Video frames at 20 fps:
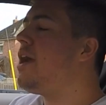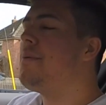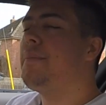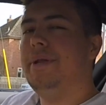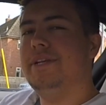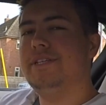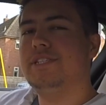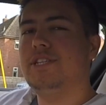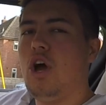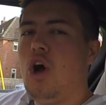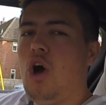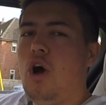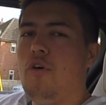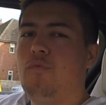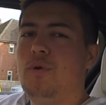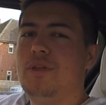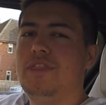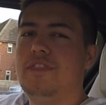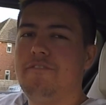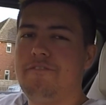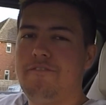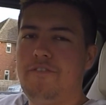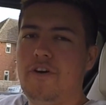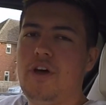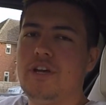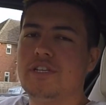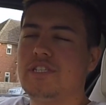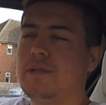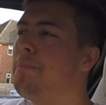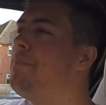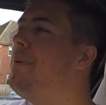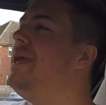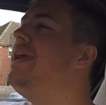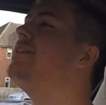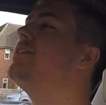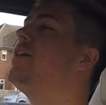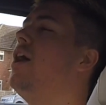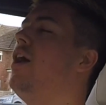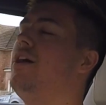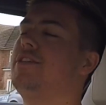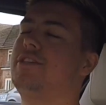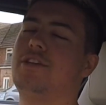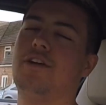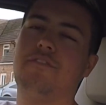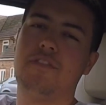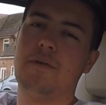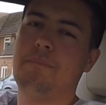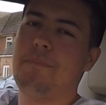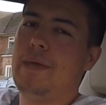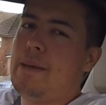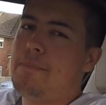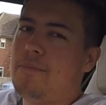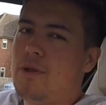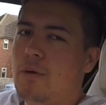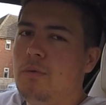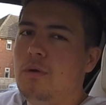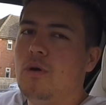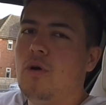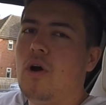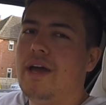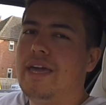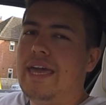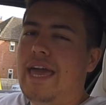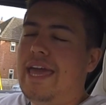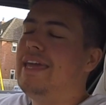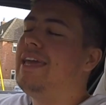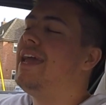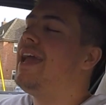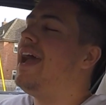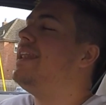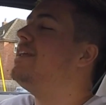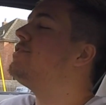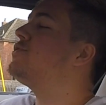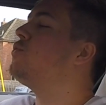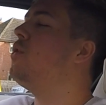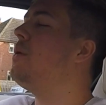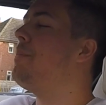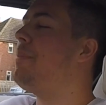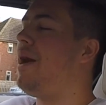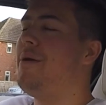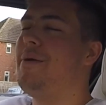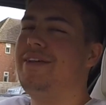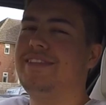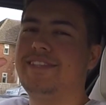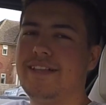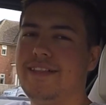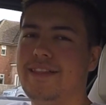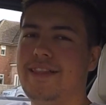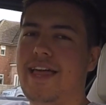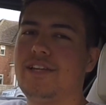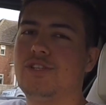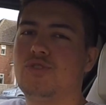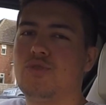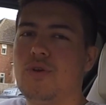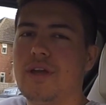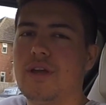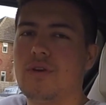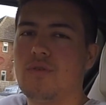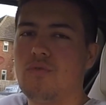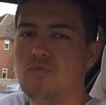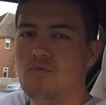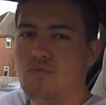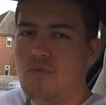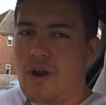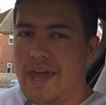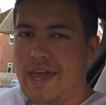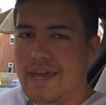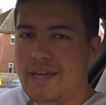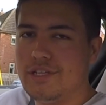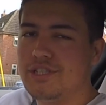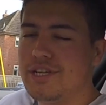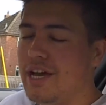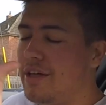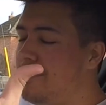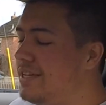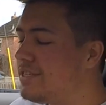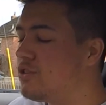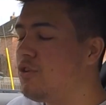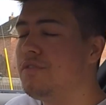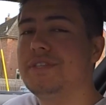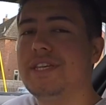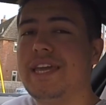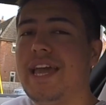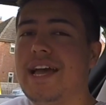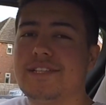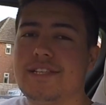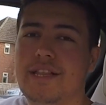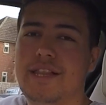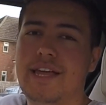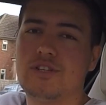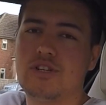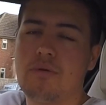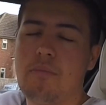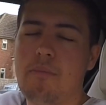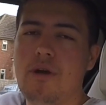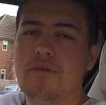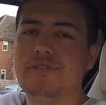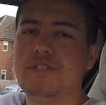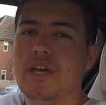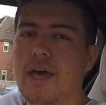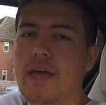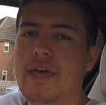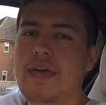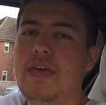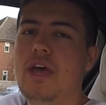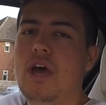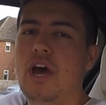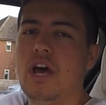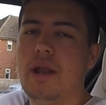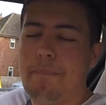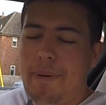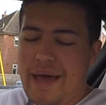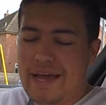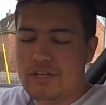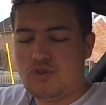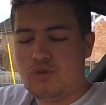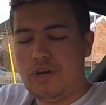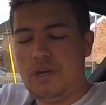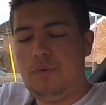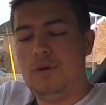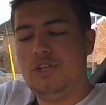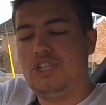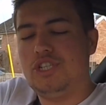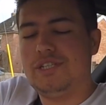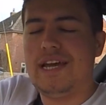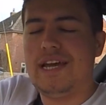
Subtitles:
I'm going to start off with the first big task of the BMW i8, and it's all about its electric range. Now this obviously has an electric motor and a battery which is